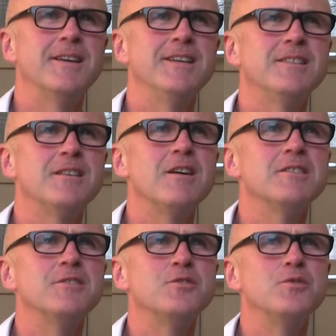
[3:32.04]
He
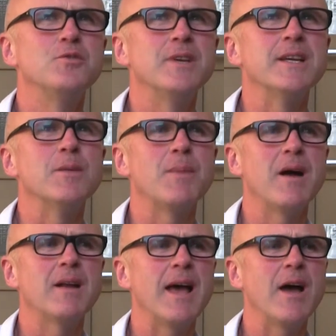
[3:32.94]
started to think
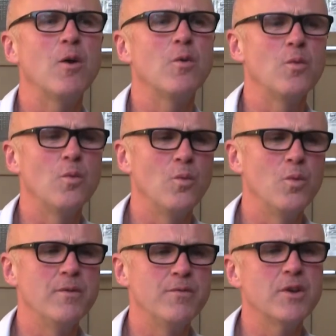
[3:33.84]
about how
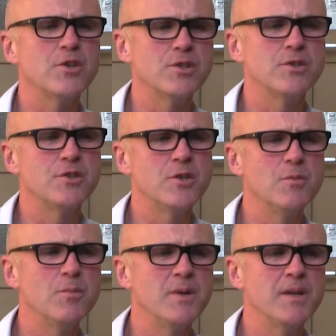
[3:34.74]
we function as
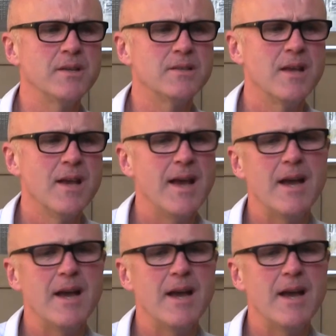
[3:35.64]
human beings